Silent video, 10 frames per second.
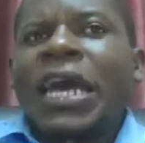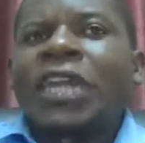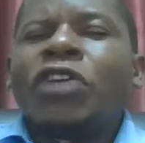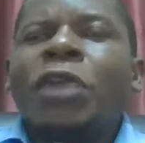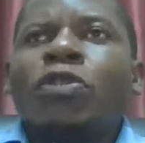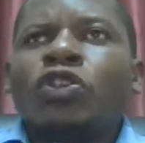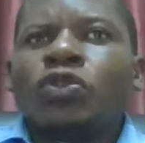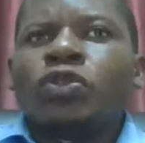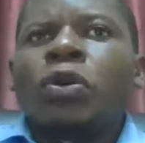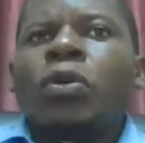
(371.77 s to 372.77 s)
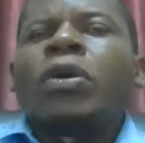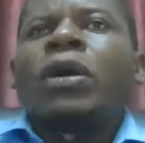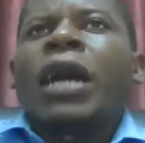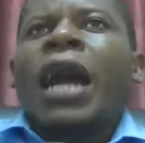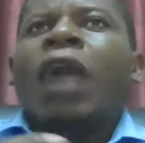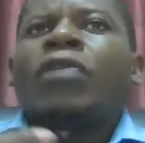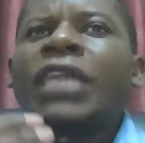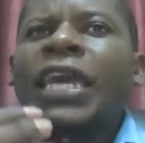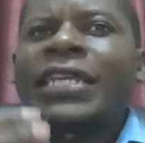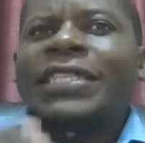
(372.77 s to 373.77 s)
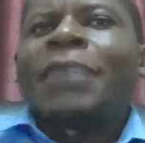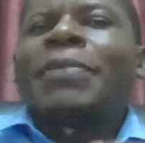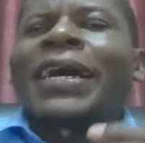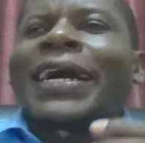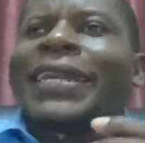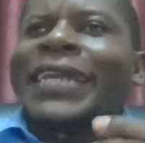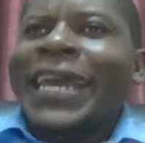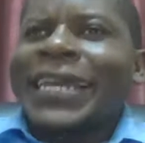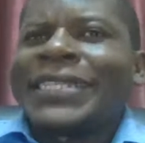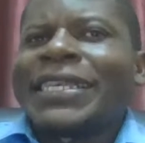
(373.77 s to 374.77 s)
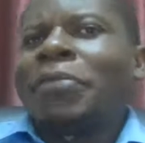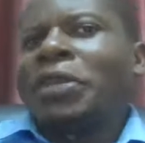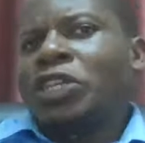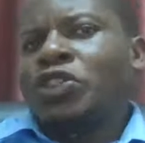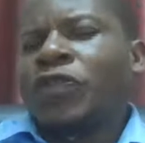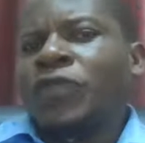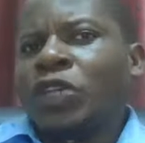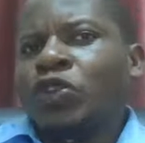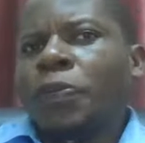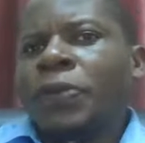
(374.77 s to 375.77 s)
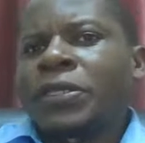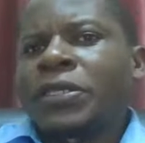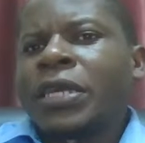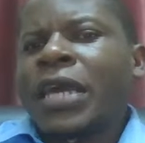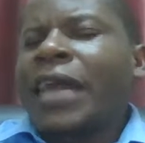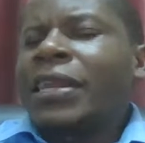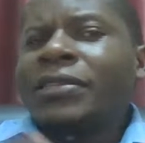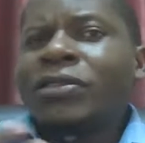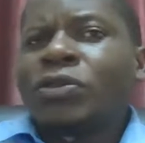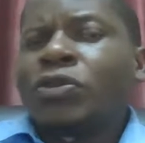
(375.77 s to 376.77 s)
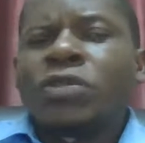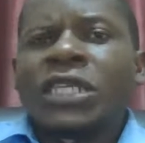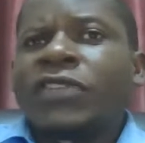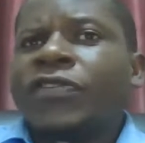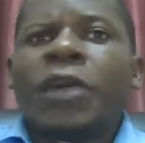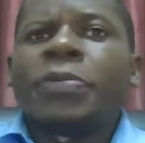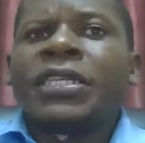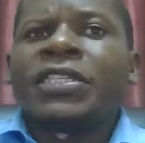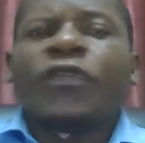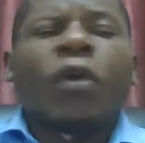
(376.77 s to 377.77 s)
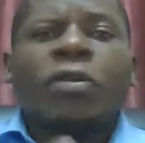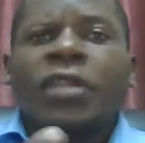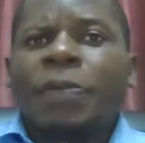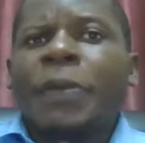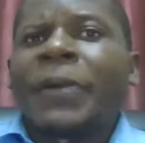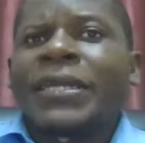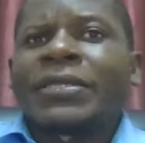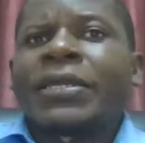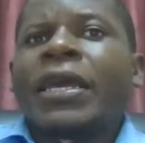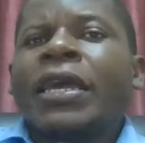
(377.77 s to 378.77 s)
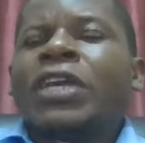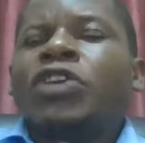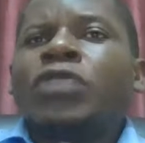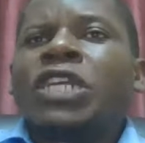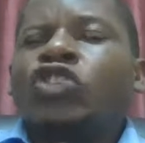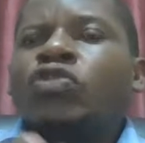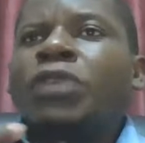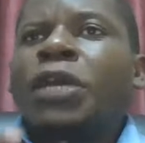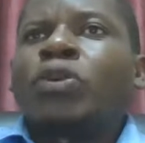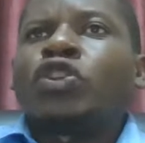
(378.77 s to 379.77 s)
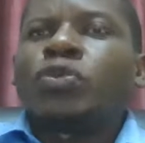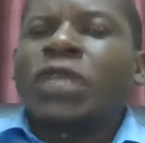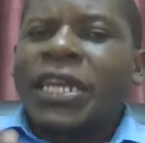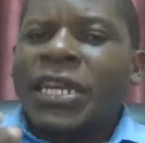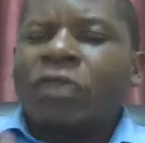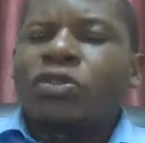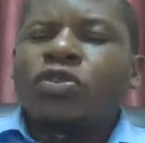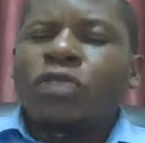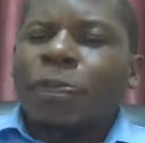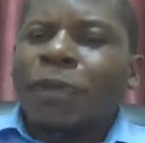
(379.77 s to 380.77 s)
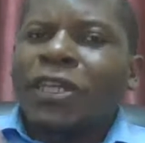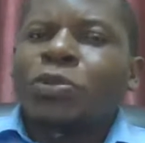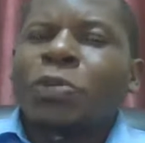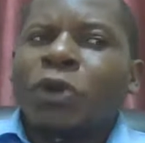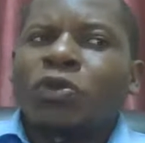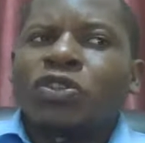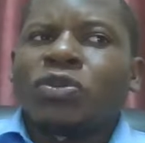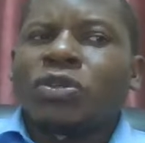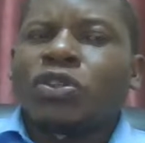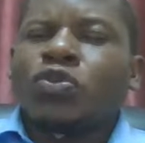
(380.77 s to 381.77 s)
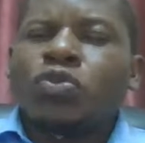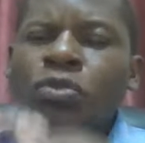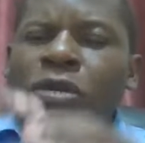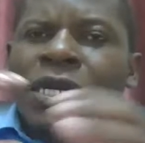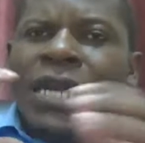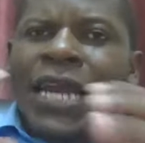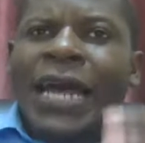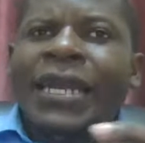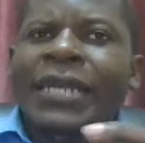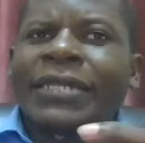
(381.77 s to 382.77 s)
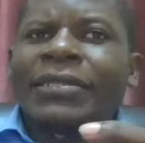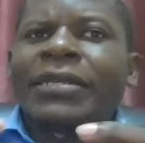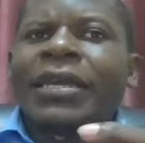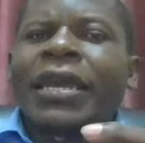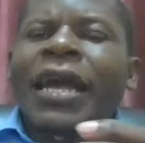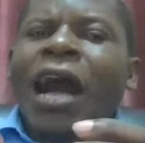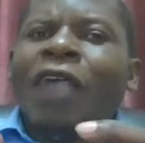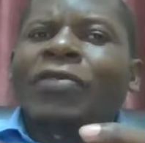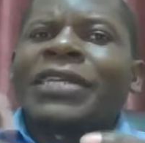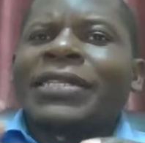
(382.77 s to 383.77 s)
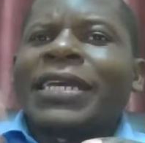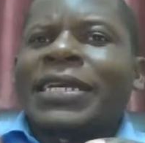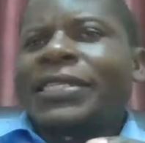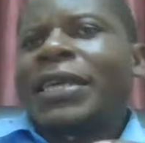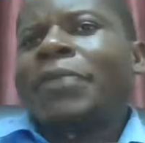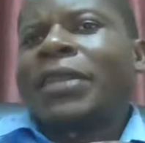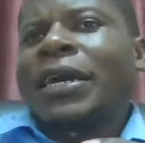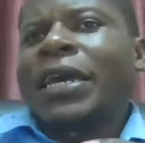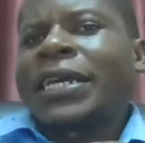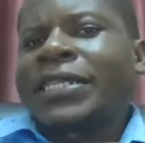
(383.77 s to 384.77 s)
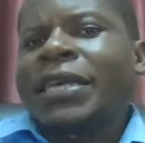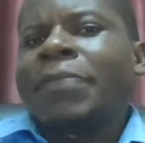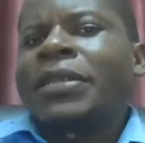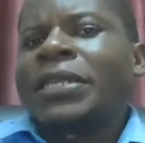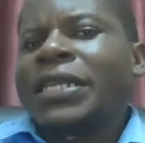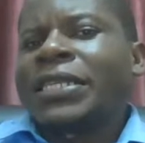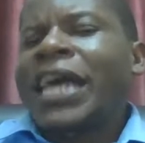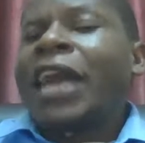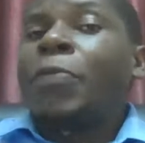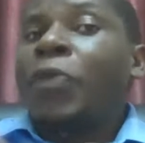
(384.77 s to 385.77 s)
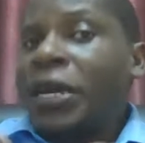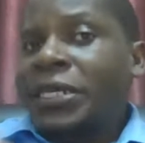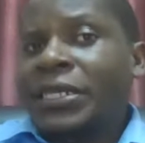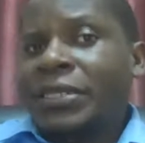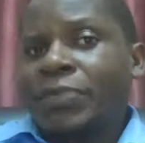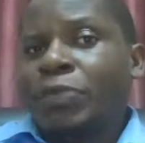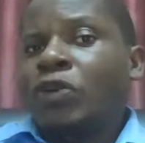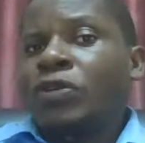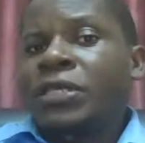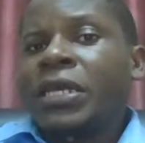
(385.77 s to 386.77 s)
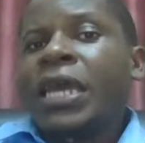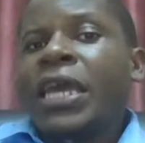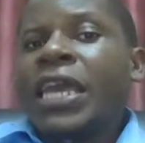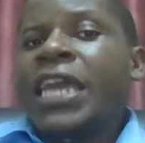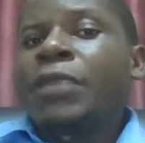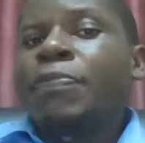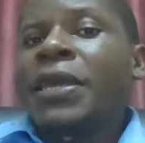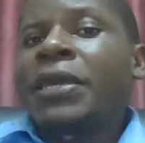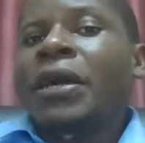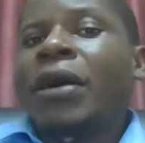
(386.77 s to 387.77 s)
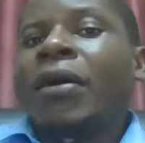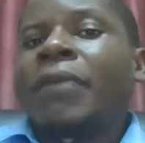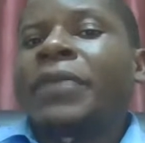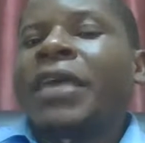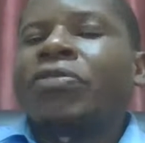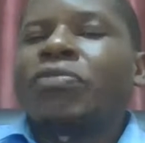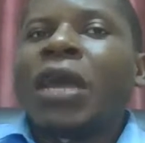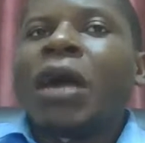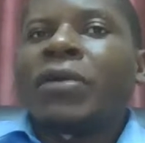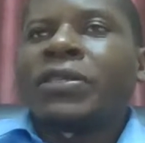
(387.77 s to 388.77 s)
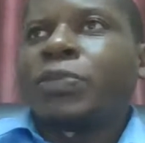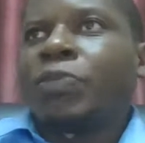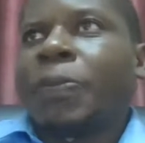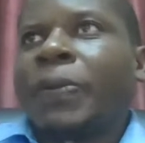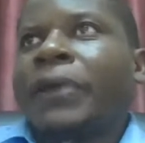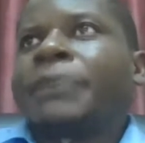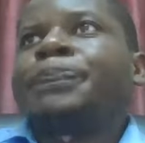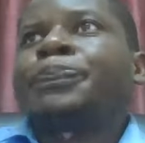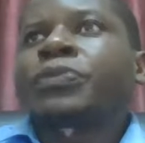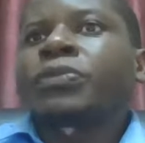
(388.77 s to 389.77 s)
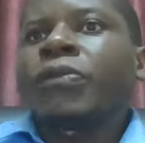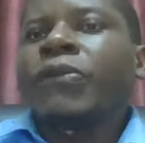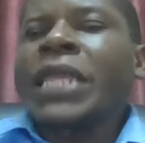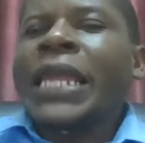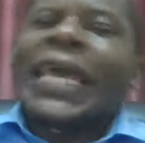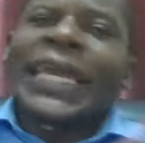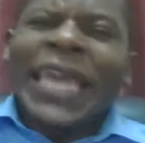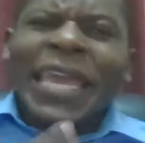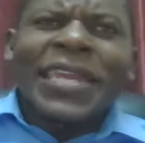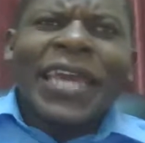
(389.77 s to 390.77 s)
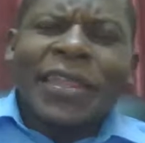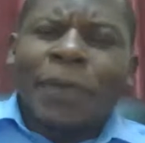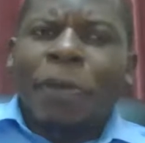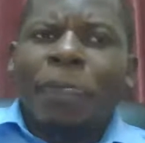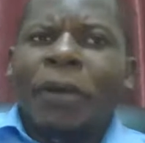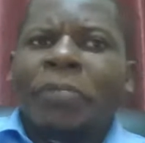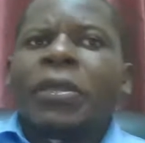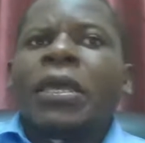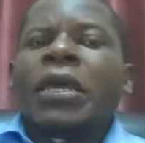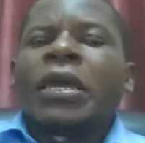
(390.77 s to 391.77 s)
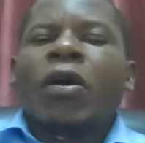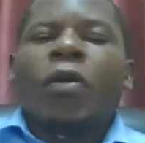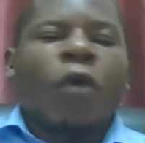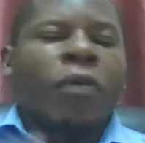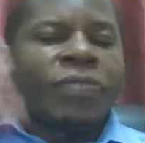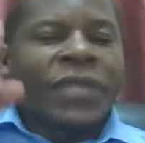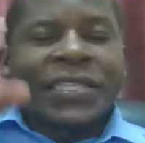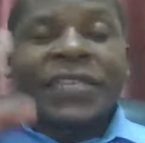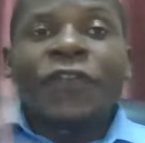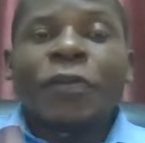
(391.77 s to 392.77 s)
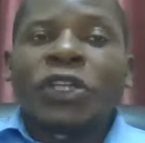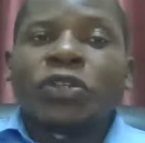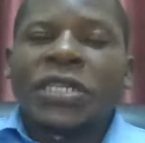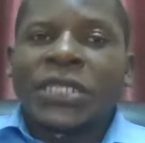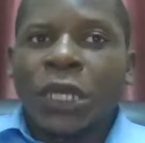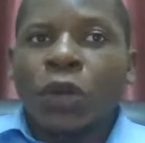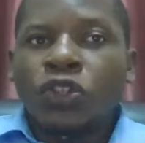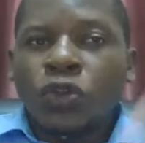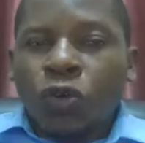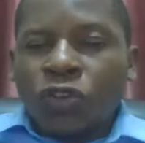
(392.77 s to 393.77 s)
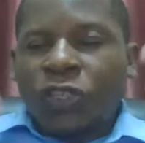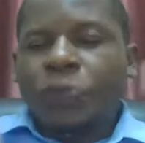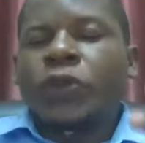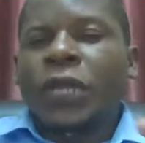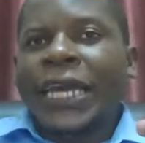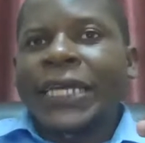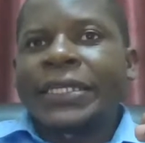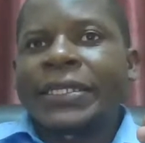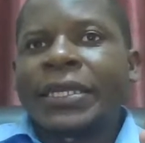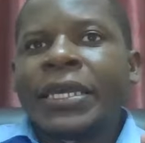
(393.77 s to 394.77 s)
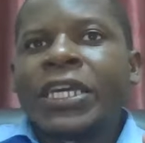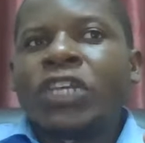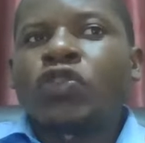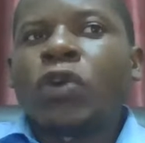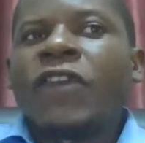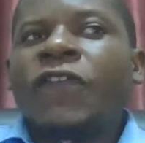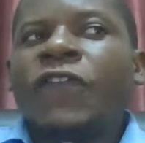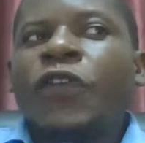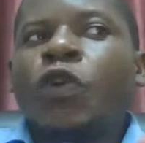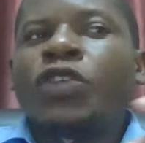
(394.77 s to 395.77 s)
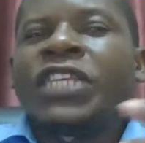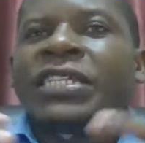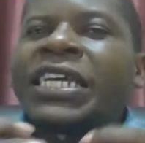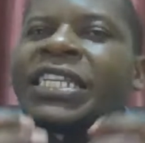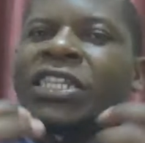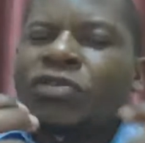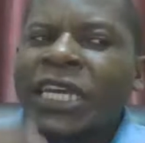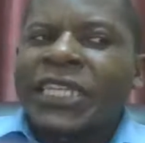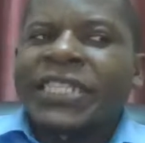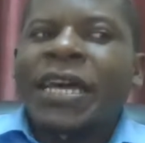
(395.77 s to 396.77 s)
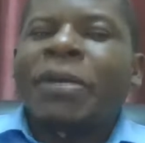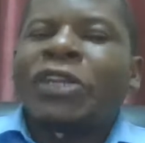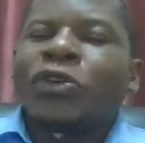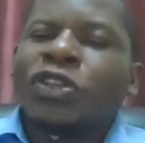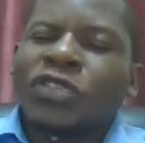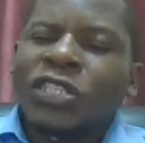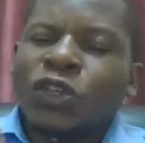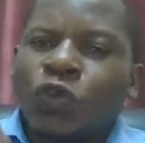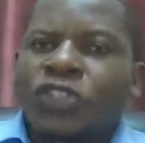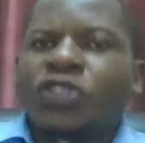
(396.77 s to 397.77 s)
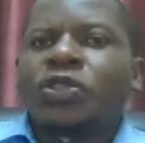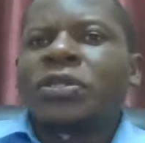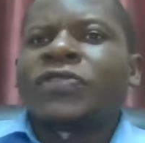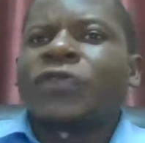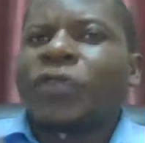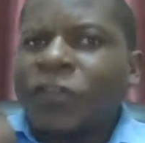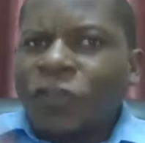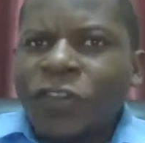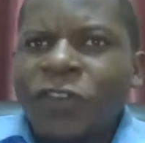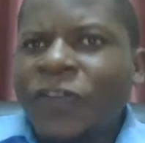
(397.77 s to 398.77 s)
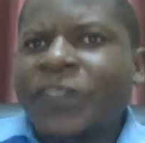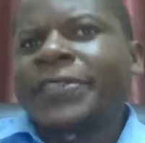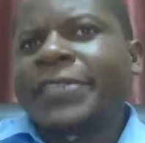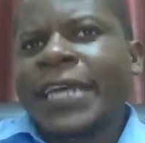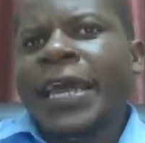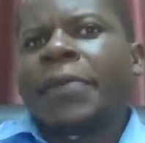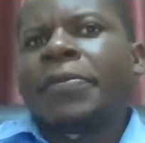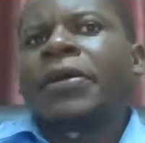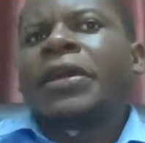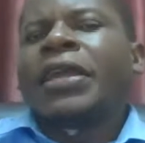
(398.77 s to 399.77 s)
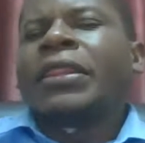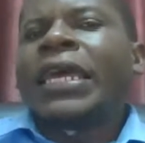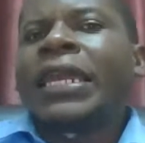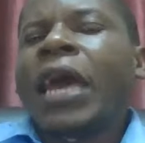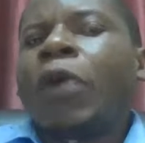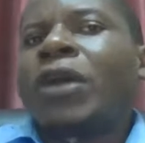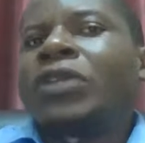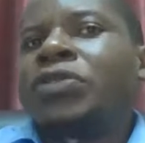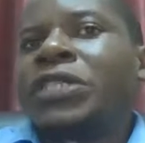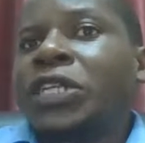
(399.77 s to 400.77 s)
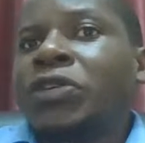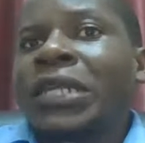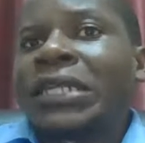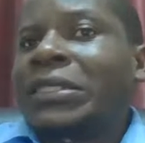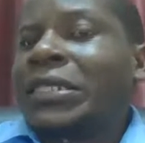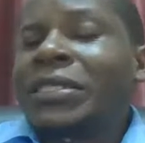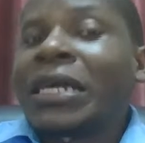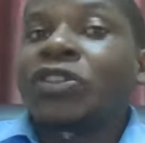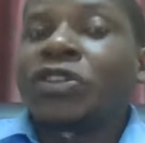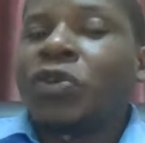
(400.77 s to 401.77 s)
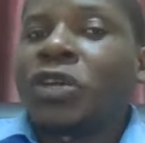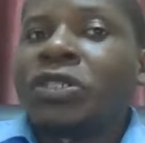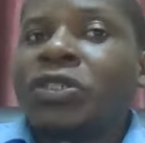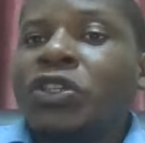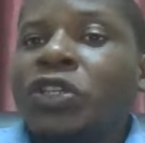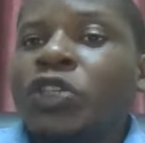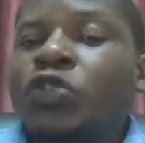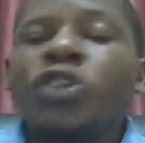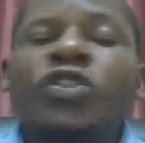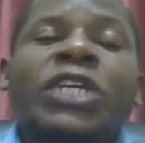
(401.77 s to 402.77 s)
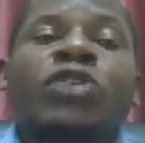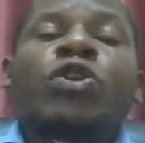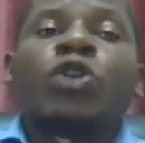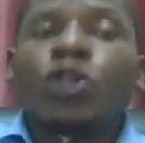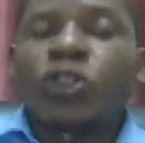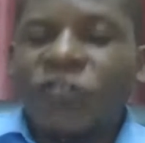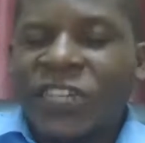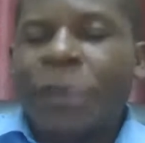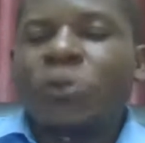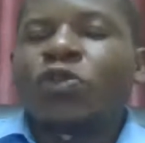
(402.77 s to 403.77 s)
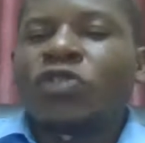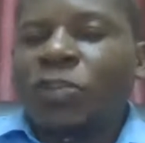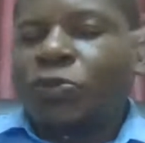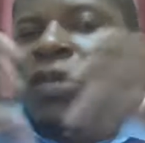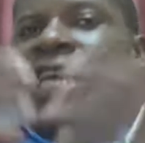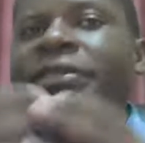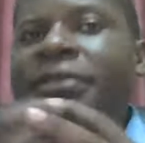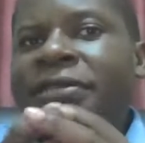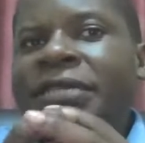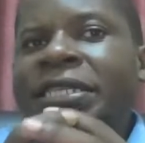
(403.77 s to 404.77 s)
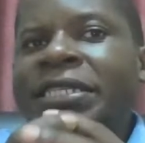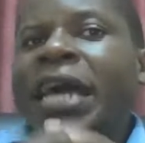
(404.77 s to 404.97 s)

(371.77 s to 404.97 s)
and you're able to know how the examiner can examine each of the topics. And this is not only just for MDC, for all the papers, you need to be able to get down to the past paper questions to learn and see how does the examiner examine this and practice. Because it being a 3 hours paper, like any other paper, this information is a lot to conceptualize. So if you're just getting to the exam and you're going to see questions for the very first time, then I want to tell you that it's going to take you a lot of time to conceptualize these things.